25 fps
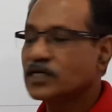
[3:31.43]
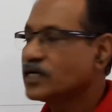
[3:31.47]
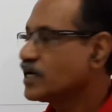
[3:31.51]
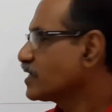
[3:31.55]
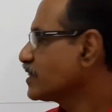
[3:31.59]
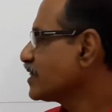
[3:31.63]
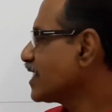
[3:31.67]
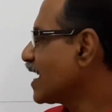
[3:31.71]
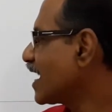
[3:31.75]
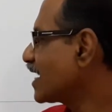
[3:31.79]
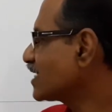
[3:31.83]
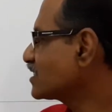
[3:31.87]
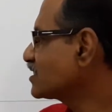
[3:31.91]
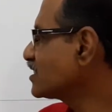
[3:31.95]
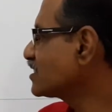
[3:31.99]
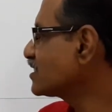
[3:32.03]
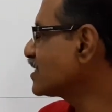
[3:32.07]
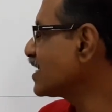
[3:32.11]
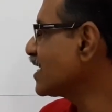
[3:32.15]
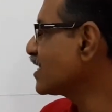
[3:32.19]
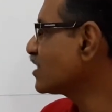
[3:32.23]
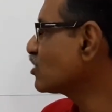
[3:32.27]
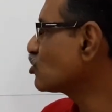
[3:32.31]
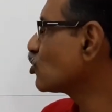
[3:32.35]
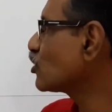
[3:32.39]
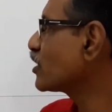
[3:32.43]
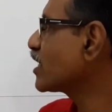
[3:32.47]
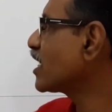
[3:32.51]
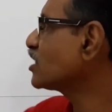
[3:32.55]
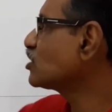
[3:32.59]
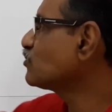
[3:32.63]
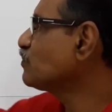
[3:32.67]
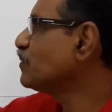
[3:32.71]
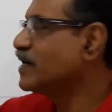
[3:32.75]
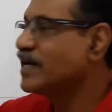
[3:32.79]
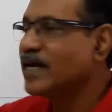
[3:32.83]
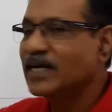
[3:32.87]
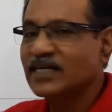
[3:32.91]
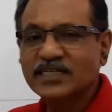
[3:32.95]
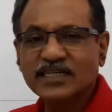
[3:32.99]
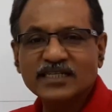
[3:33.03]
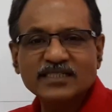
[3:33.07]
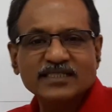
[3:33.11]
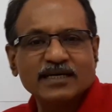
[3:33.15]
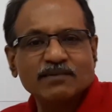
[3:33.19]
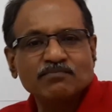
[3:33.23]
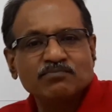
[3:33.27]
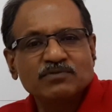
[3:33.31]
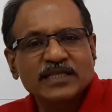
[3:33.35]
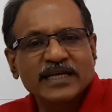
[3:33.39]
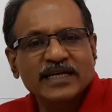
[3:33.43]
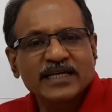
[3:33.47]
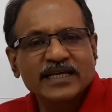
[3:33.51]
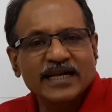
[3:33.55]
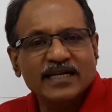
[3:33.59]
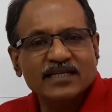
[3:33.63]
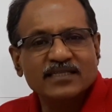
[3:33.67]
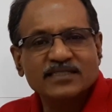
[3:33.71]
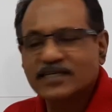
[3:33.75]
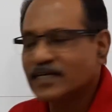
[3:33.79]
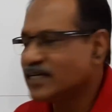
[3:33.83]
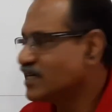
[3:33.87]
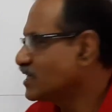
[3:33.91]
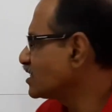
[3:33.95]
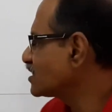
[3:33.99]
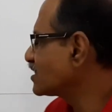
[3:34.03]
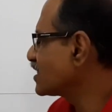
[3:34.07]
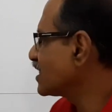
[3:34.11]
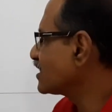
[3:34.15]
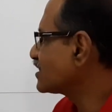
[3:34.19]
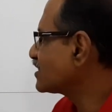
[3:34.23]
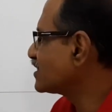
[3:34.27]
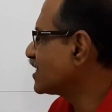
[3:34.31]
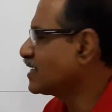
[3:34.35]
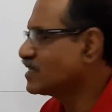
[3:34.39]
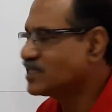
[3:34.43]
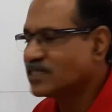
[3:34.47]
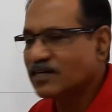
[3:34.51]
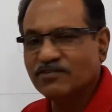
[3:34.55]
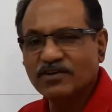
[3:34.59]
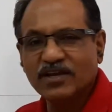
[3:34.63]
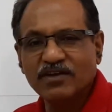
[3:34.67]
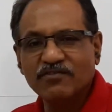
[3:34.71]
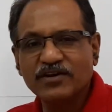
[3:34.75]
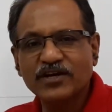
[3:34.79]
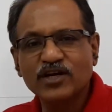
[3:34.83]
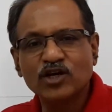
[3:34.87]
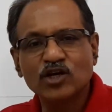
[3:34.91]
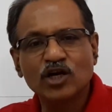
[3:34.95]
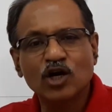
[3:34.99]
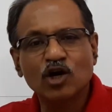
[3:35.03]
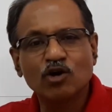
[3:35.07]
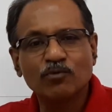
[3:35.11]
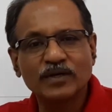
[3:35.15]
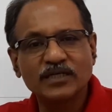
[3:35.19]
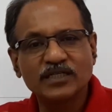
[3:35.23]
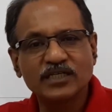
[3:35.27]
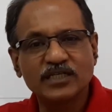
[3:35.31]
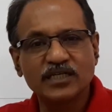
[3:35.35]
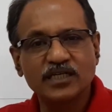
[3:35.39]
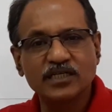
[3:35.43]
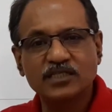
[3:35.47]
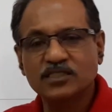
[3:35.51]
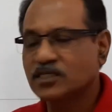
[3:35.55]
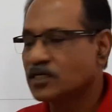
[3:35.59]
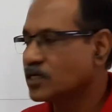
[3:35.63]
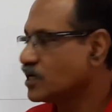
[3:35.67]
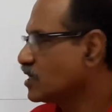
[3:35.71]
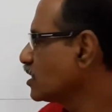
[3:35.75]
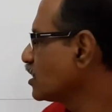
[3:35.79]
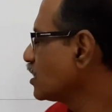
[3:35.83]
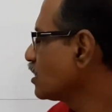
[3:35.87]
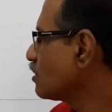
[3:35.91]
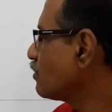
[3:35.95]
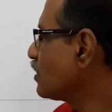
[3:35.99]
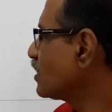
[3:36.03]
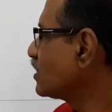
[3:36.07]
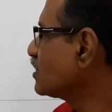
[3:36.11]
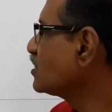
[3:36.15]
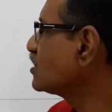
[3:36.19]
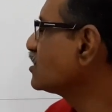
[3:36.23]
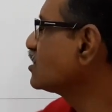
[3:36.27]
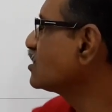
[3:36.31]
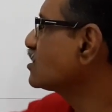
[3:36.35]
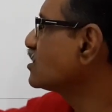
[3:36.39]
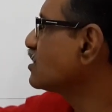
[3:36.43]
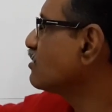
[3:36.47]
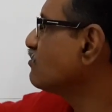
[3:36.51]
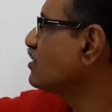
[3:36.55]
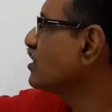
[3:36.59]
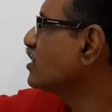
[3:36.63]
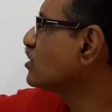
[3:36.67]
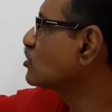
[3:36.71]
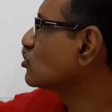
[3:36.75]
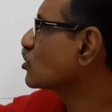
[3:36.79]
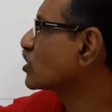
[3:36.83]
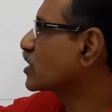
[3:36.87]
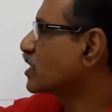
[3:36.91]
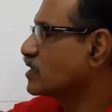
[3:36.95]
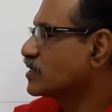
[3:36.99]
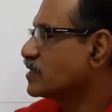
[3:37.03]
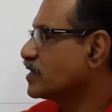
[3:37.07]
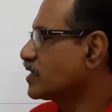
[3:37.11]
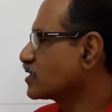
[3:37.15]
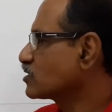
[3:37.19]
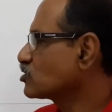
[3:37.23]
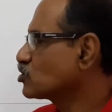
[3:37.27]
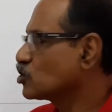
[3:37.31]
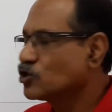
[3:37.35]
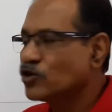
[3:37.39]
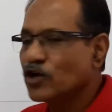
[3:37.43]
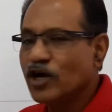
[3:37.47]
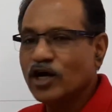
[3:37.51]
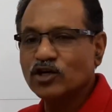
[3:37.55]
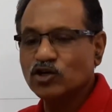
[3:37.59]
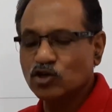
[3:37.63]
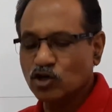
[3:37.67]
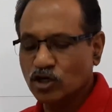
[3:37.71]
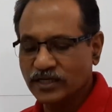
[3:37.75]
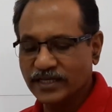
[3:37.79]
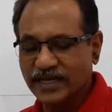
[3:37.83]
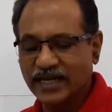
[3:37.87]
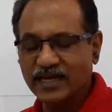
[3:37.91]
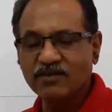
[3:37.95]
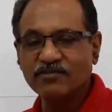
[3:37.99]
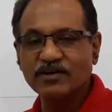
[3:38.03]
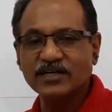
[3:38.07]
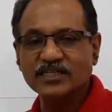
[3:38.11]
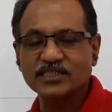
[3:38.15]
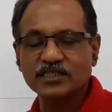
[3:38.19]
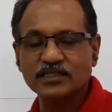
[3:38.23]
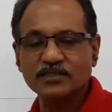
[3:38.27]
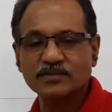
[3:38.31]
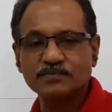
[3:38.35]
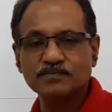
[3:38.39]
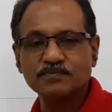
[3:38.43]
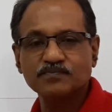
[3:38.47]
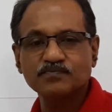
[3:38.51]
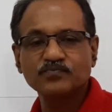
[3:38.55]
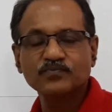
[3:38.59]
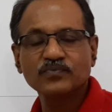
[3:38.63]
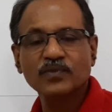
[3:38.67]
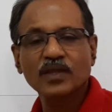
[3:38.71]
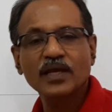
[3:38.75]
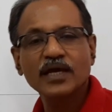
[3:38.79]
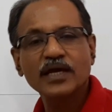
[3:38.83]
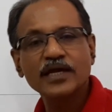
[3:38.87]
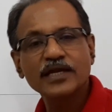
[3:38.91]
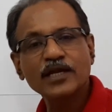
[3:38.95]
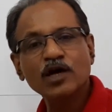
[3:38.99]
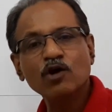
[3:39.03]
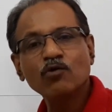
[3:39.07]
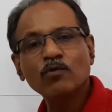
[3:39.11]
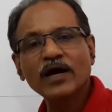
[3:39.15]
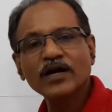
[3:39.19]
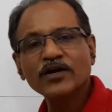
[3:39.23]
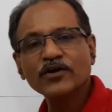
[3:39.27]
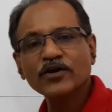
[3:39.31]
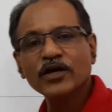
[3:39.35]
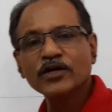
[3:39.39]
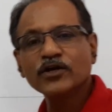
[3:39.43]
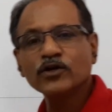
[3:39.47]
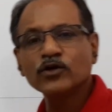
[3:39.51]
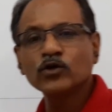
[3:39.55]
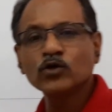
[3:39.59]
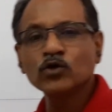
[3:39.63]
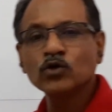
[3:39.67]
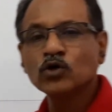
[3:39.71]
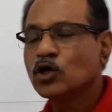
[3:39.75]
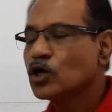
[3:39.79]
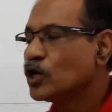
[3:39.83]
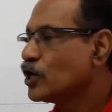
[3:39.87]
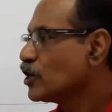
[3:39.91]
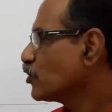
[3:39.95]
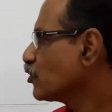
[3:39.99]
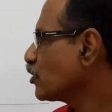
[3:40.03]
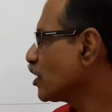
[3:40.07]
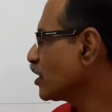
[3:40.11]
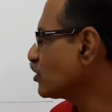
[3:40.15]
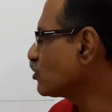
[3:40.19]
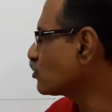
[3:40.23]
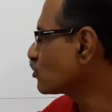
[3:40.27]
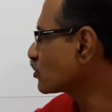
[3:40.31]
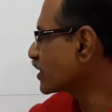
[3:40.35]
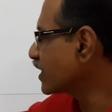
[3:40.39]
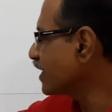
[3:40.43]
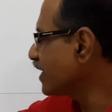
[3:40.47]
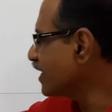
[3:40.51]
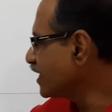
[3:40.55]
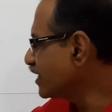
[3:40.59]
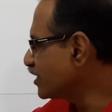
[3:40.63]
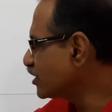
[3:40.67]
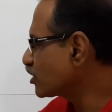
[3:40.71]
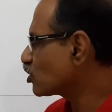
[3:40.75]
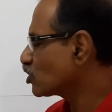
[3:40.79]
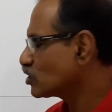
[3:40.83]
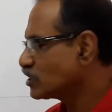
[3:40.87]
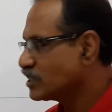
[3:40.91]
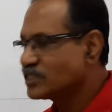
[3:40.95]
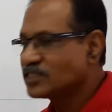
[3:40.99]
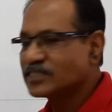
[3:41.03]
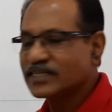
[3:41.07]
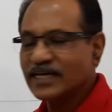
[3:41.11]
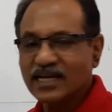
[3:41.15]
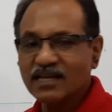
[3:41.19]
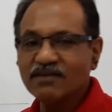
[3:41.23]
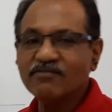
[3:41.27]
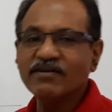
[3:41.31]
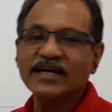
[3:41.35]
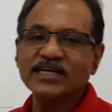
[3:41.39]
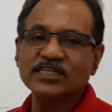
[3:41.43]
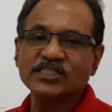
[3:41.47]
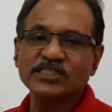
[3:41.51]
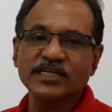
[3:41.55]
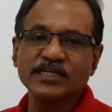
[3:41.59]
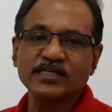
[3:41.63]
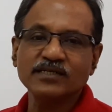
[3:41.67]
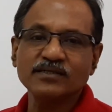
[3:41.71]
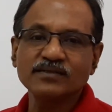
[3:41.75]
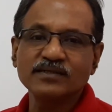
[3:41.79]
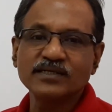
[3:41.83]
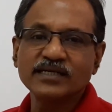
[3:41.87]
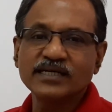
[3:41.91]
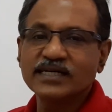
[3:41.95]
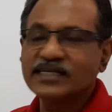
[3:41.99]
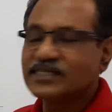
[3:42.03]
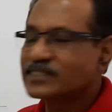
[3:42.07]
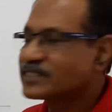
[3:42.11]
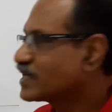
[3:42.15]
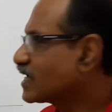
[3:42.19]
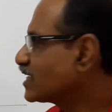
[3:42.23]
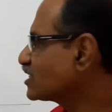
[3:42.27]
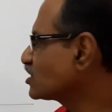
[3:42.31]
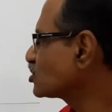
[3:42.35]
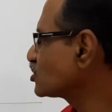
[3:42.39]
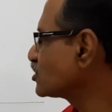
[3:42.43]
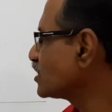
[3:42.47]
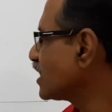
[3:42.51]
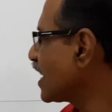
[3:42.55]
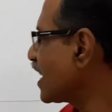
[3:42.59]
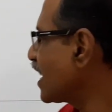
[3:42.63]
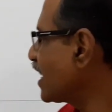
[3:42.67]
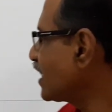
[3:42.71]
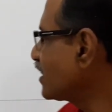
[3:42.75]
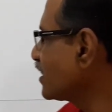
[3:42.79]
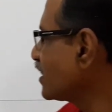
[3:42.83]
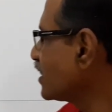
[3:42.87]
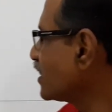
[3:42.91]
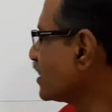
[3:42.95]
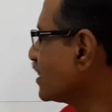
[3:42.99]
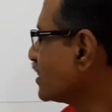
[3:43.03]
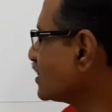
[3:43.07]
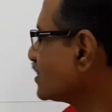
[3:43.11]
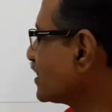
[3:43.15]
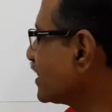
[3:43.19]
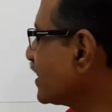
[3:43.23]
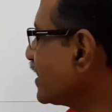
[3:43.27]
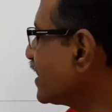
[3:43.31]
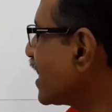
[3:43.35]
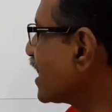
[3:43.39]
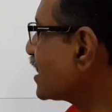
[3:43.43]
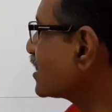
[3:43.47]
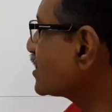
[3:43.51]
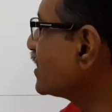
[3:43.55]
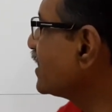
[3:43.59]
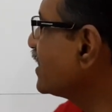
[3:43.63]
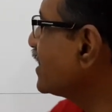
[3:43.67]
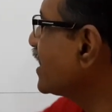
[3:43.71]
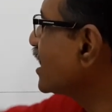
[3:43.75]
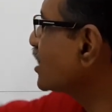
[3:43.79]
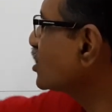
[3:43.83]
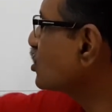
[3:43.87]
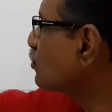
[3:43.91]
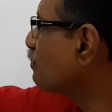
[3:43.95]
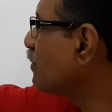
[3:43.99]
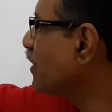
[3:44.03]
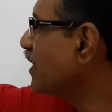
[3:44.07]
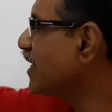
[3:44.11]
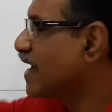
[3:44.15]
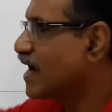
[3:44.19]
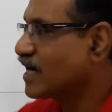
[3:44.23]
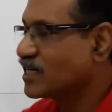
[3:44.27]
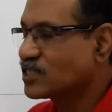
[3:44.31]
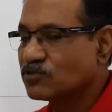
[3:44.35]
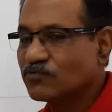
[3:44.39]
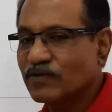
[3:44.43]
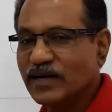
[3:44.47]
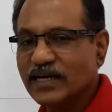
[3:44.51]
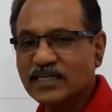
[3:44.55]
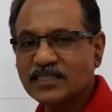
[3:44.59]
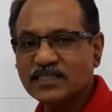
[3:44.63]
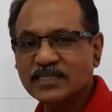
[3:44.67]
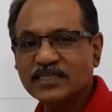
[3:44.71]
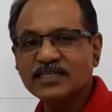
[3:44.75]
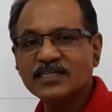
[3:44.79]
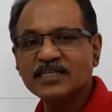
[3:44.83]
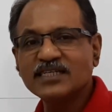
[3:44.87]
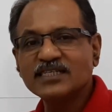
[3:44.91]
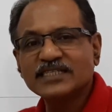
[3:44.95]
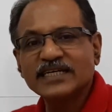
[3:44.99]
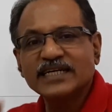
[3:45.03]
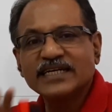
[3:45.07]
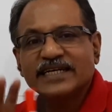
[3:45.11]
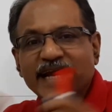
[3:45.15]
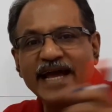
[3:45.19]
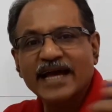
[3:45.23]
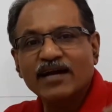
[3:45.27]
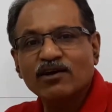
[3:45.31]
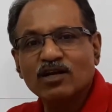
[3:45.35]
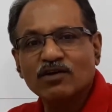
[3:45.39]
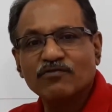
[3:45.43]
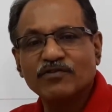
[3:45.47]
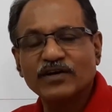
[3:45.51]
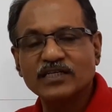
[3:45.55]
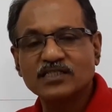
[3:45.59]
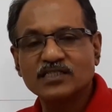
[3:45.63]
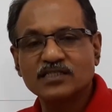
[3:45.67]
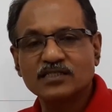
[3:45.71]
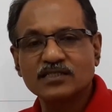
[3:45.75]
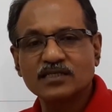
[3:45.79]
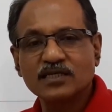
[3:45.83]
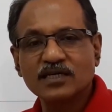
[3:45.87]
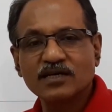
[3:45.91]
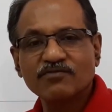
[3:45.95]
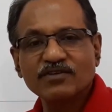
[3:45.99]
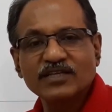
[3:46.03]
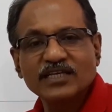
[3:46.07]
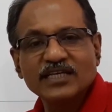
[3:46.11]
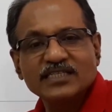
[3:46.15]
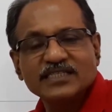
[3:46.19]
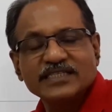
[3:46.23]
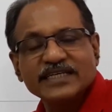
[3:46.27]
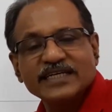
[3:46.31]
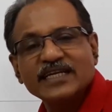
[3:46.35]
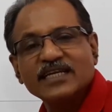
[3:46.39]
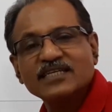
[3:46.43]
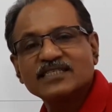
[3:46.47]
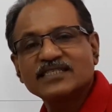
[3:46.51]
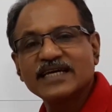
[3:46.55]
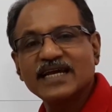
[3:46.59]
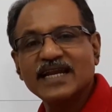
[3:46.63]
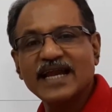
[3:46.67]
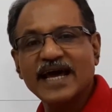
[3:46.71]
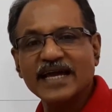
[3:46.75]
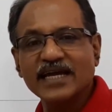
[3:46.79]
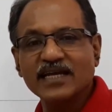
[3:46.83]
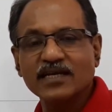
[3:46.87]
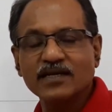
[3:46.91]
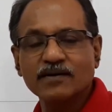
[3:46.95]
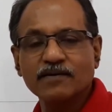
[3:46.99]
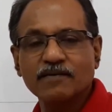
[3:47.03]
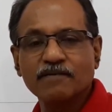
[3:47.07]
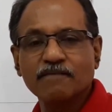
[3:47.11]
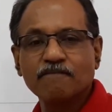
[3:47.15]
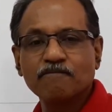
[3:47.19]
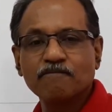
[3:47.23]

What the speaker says: The axis length O dash P dash is something else. It is less than 70. We don't know how much it is. But this is 70, so cut there. So you have drawn the elevation. Now what you have to do? You have to redraw this elevation such that C dash, D dash, P dash, what is it? It's a triangular face which is seen as a line.